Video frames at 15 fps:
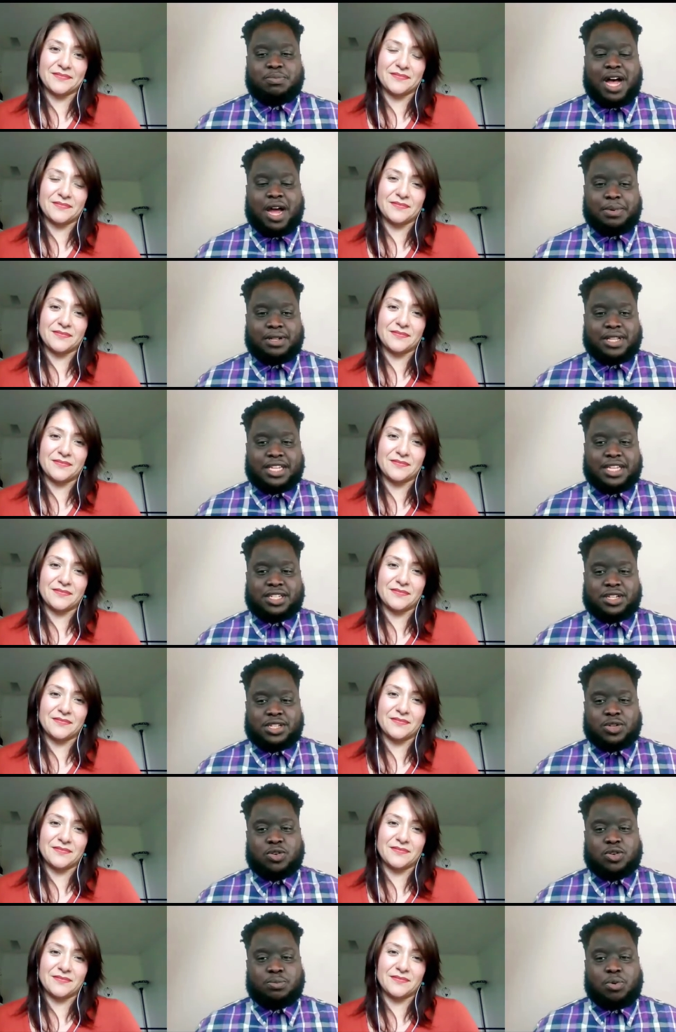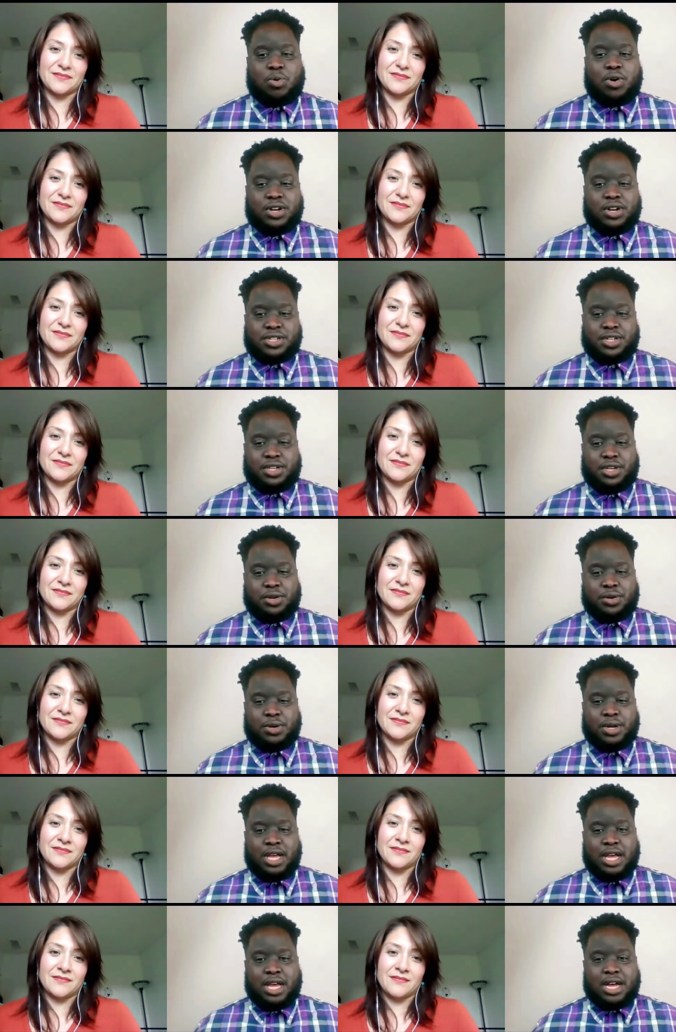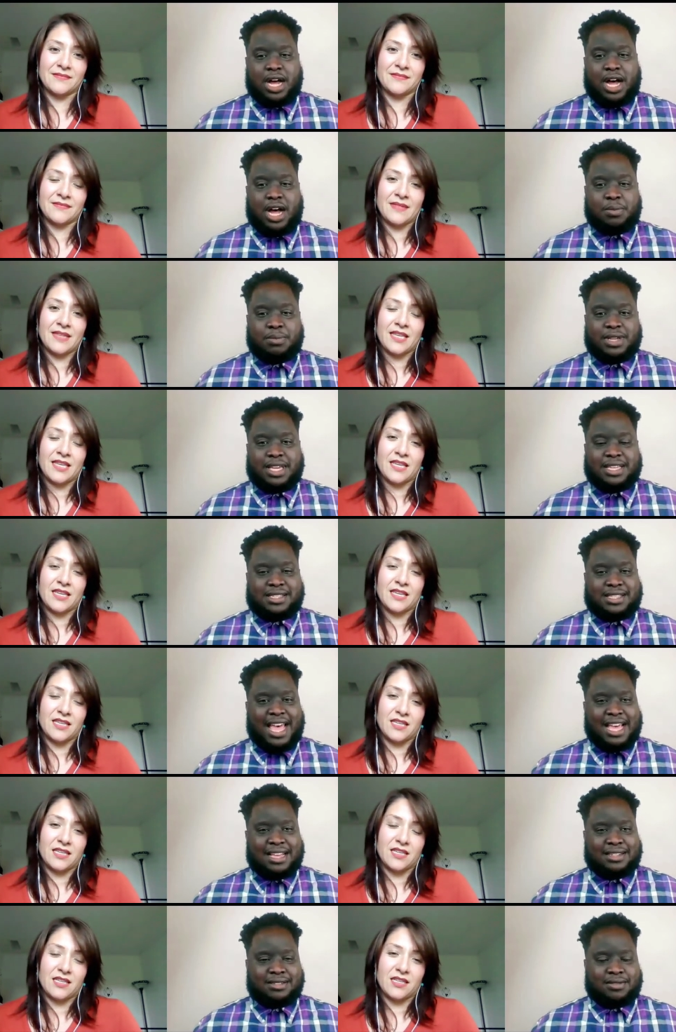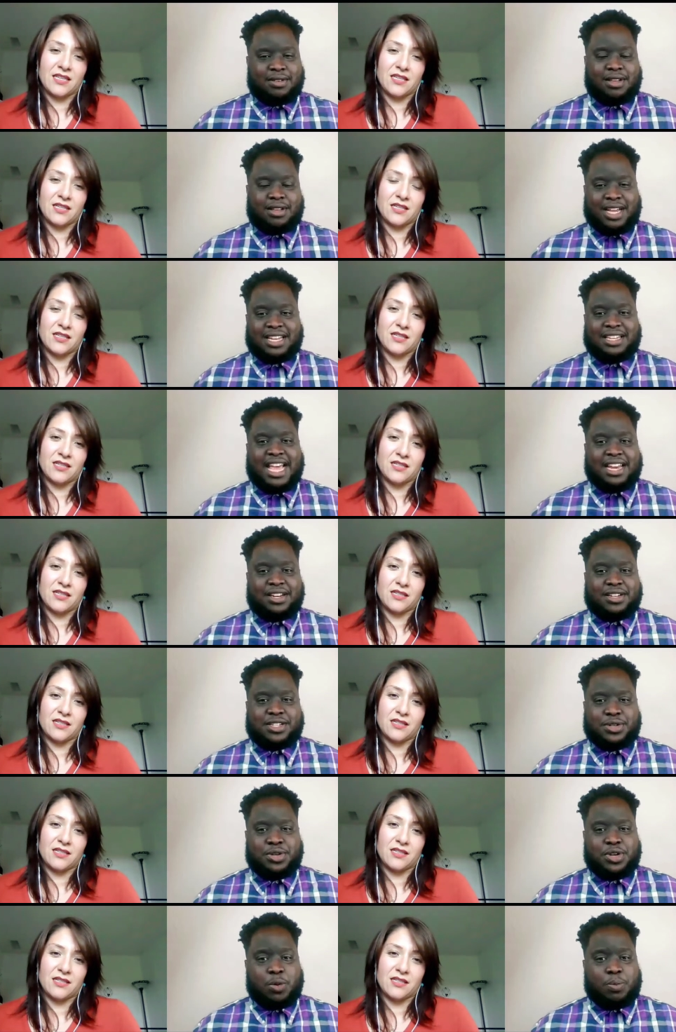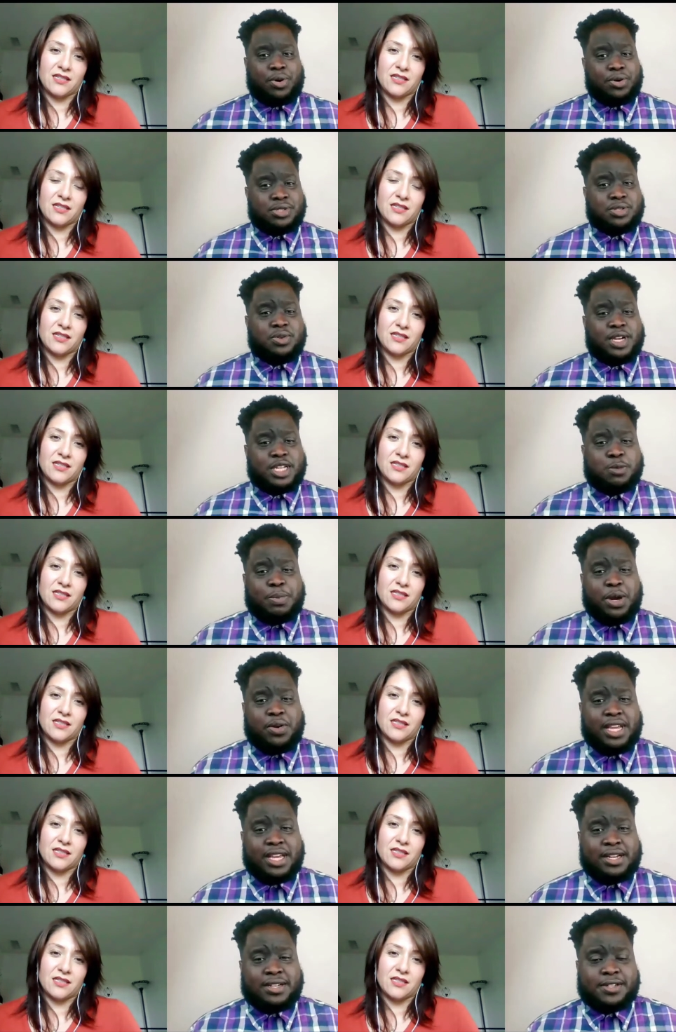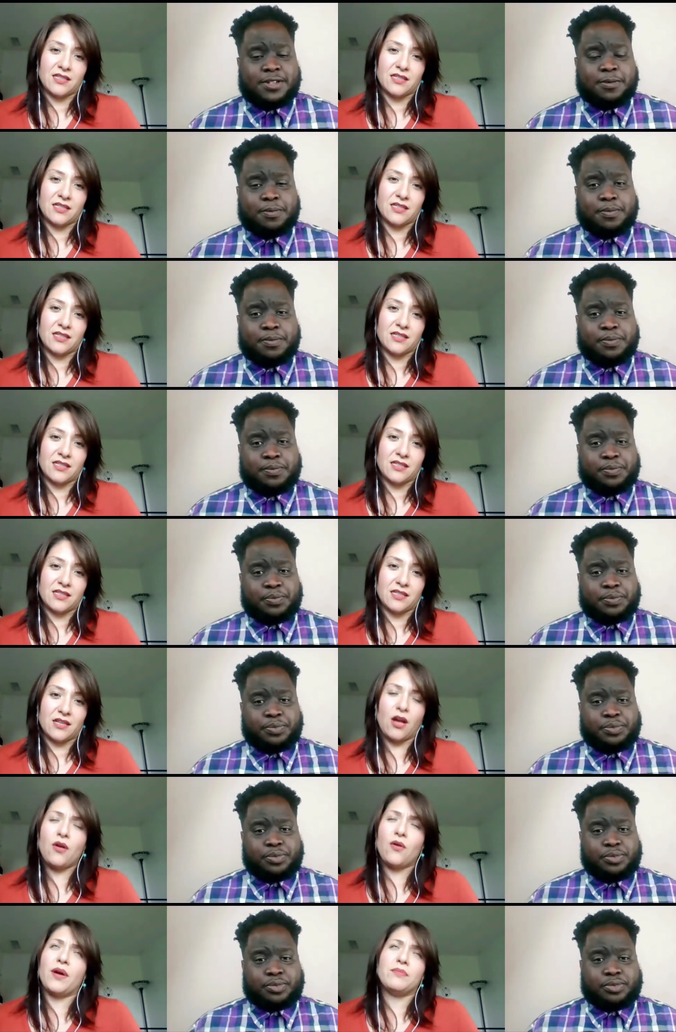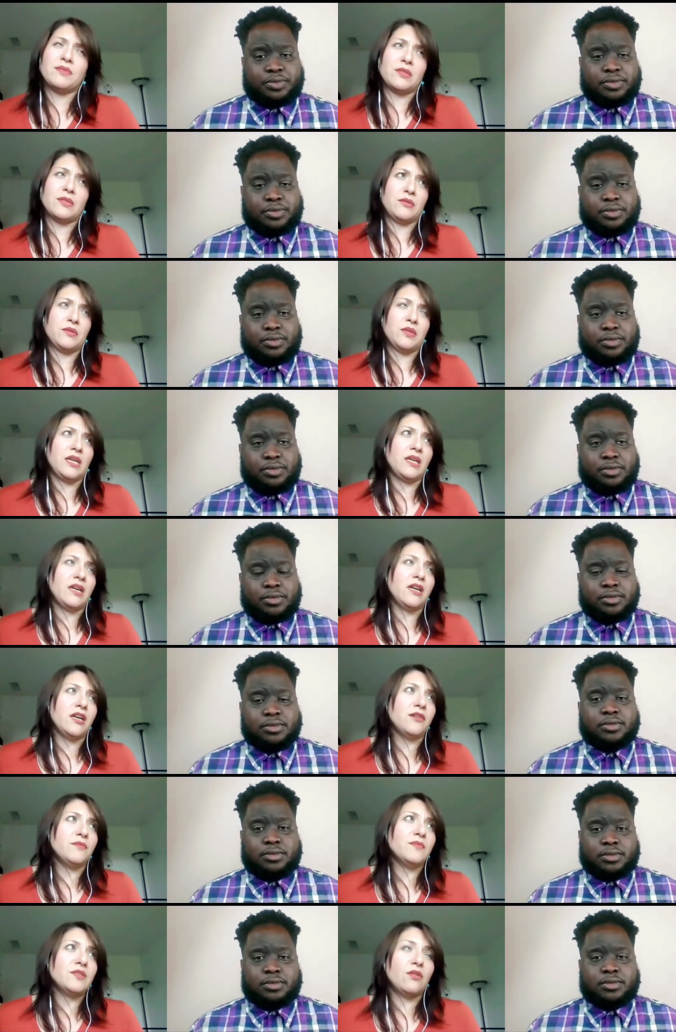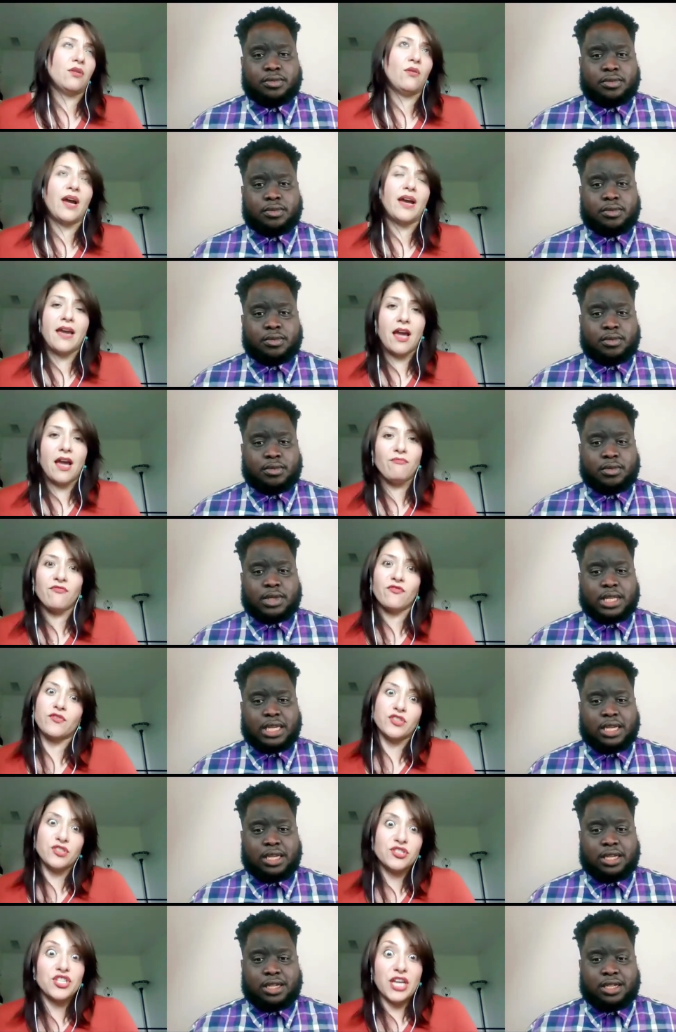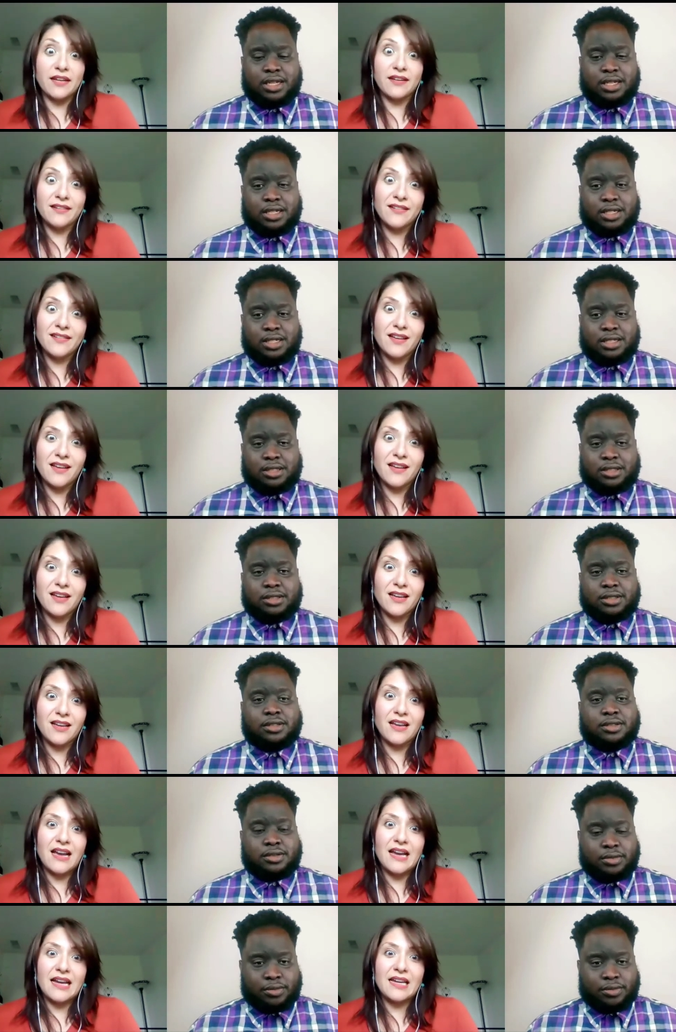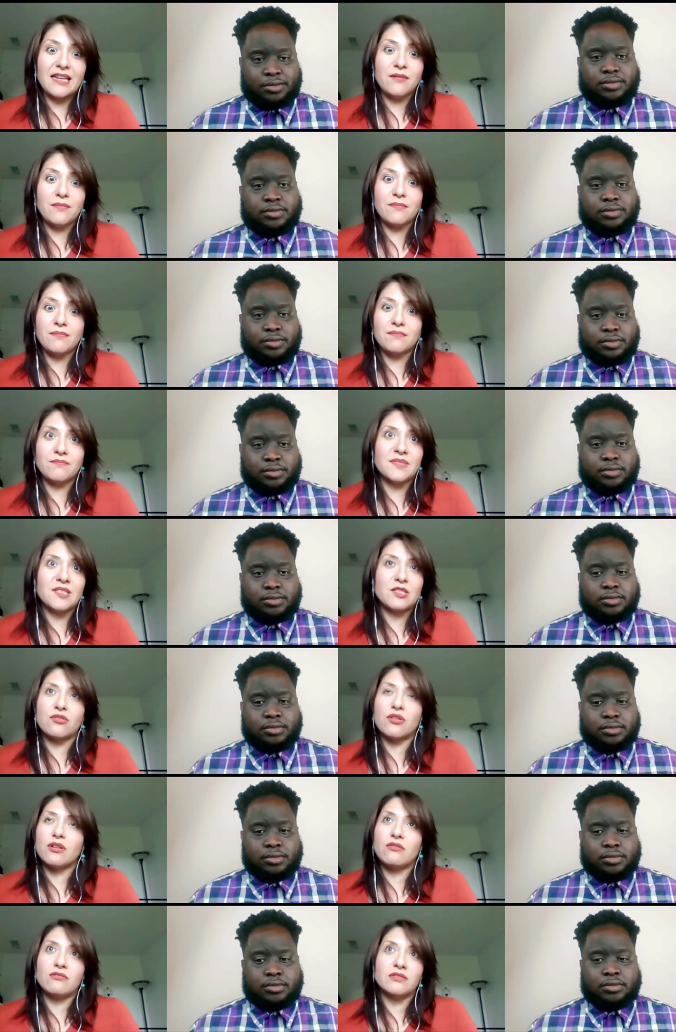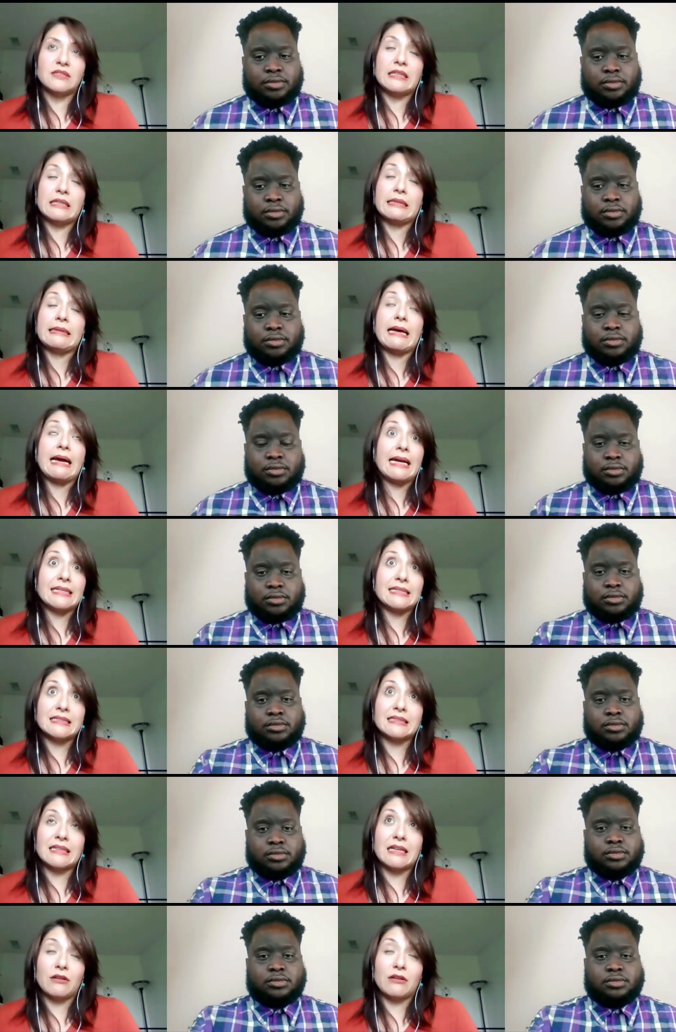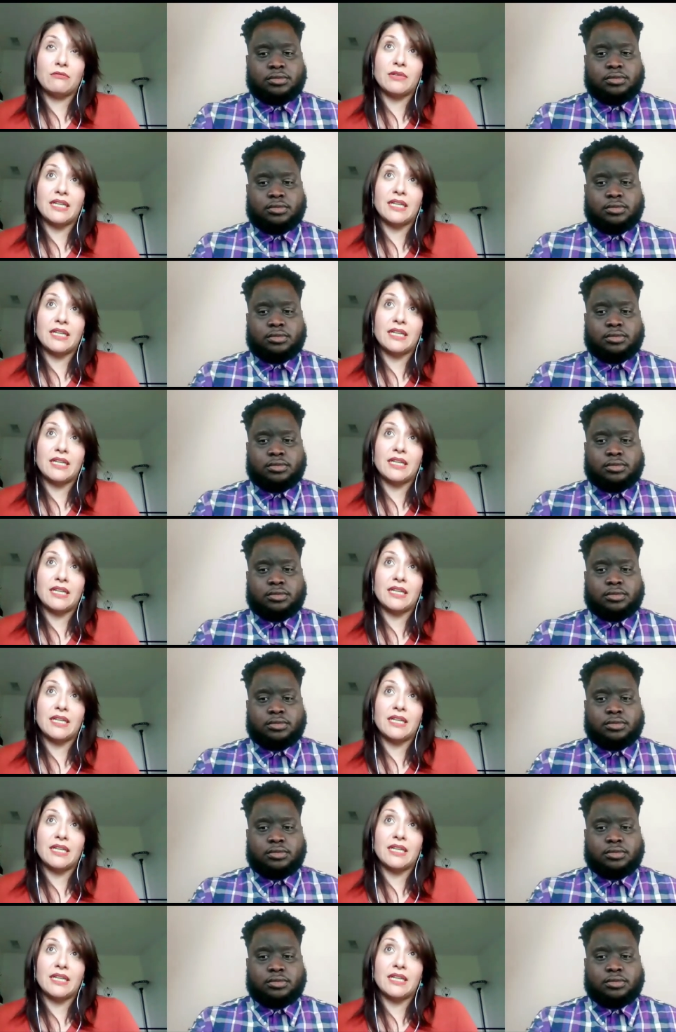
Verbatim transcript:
Speaker 1: population is so important to you. Um, is that connected to your personal experience?
Speaker 2: Oh, absolutely. Um, so I am first gen. Uh, I struggled a lot. Uh, mm-hmm. When I